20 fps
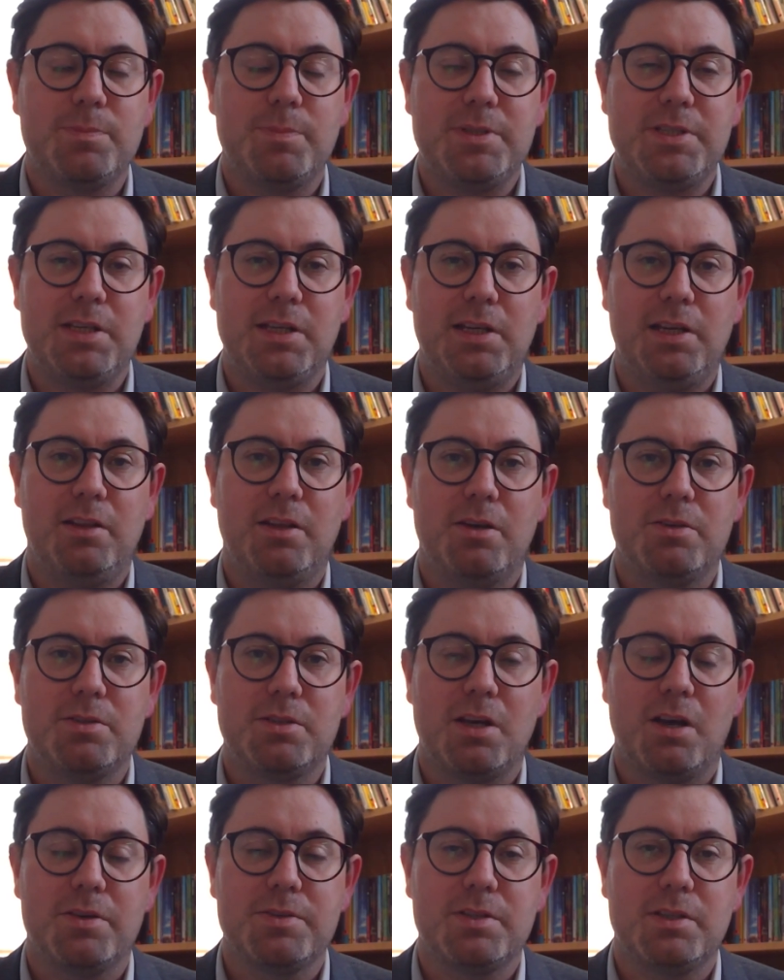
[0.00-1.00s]
particularly those
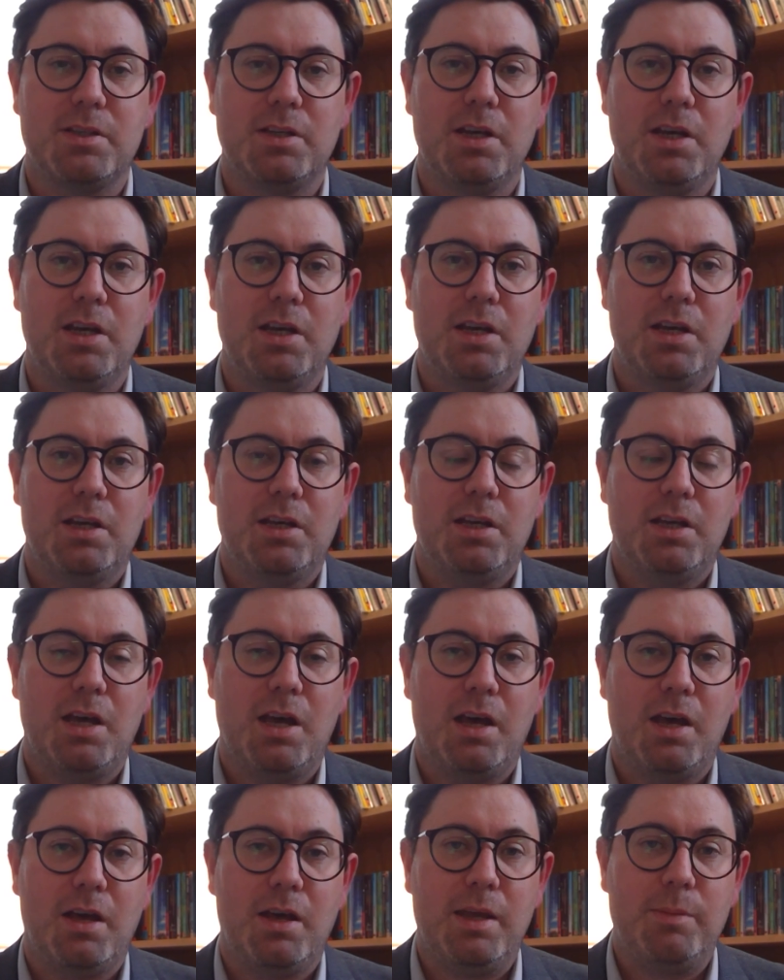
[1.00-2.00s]
girls
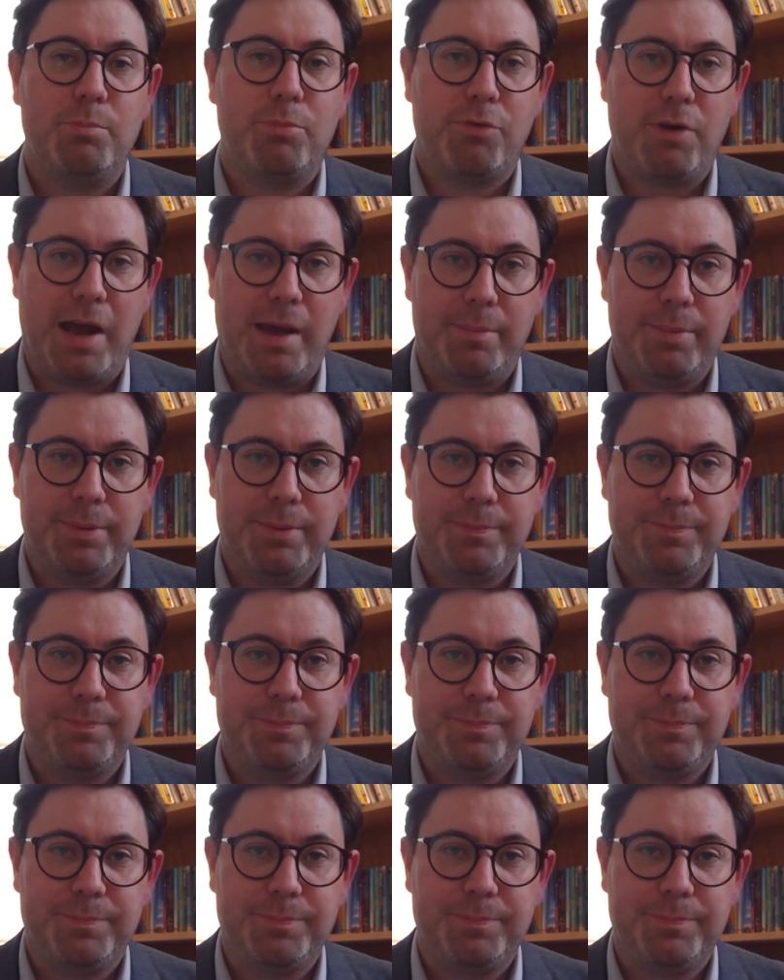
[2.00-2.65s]
in prep.